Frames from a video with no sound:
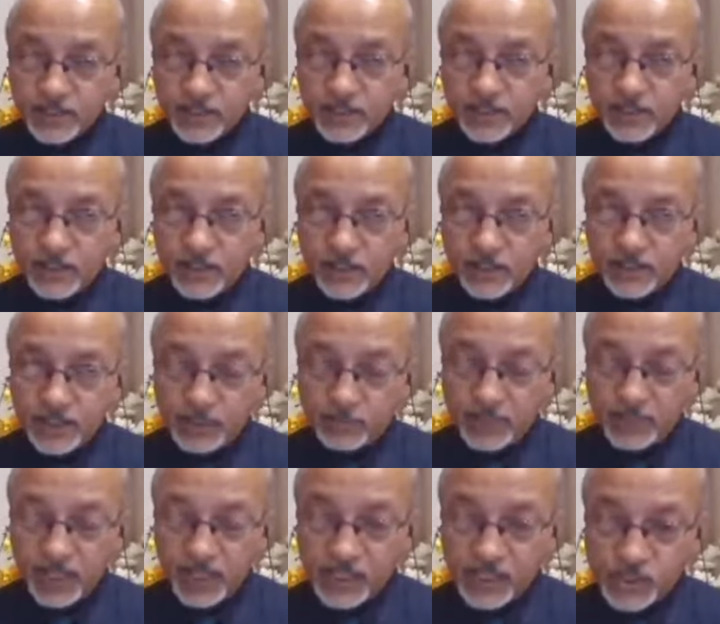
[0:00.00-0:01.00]
in
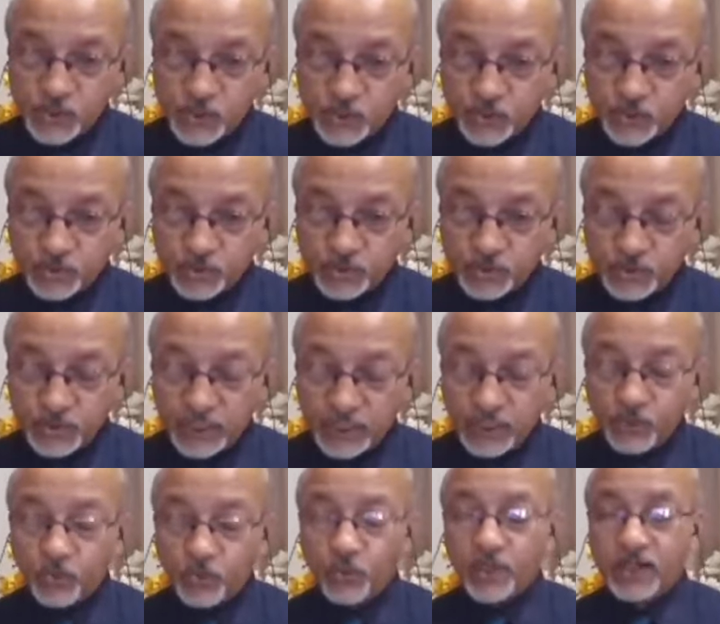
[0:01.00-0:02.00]
BHU,
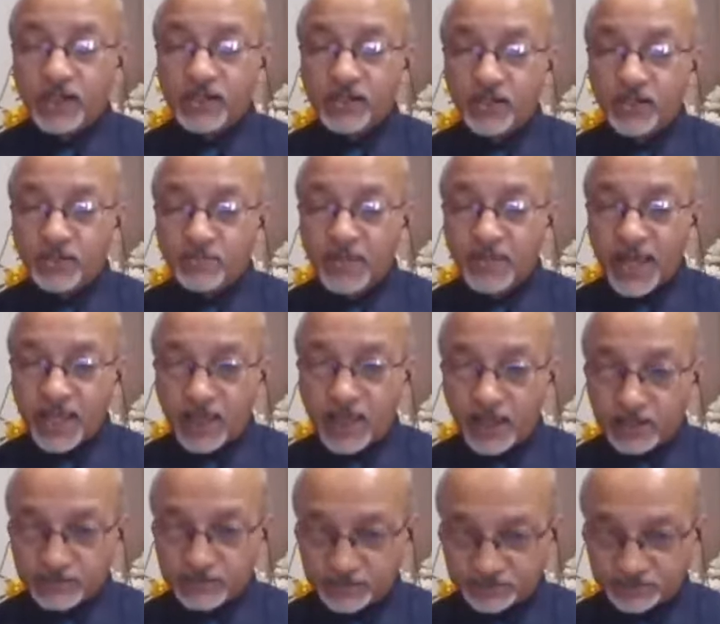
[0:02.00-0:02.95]
he worked on baya.